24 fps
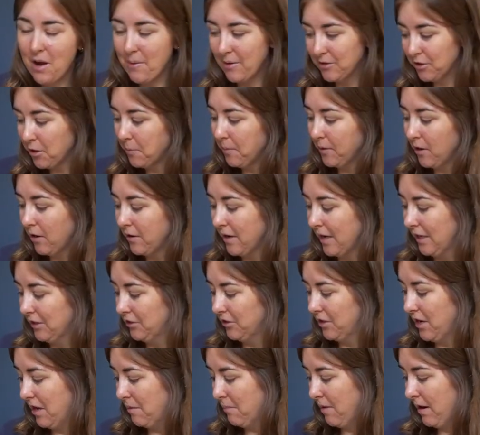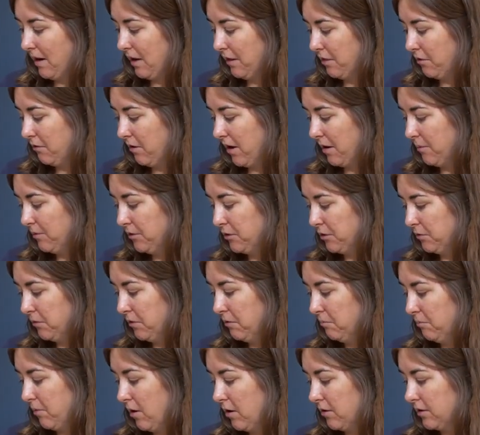I went shopping on H&M and I thought I would do
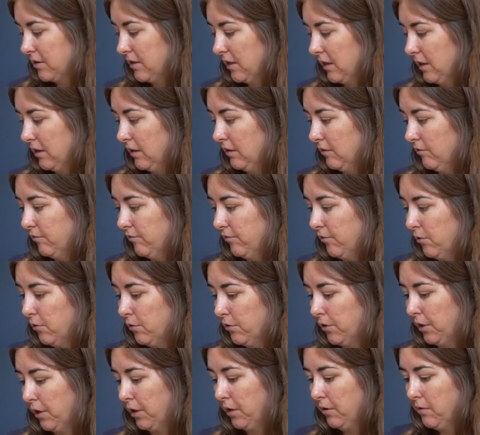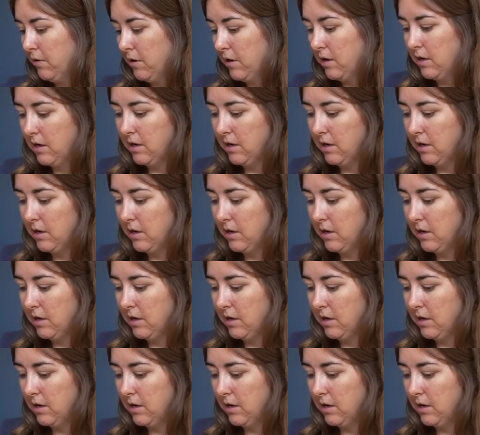an unboxing for you.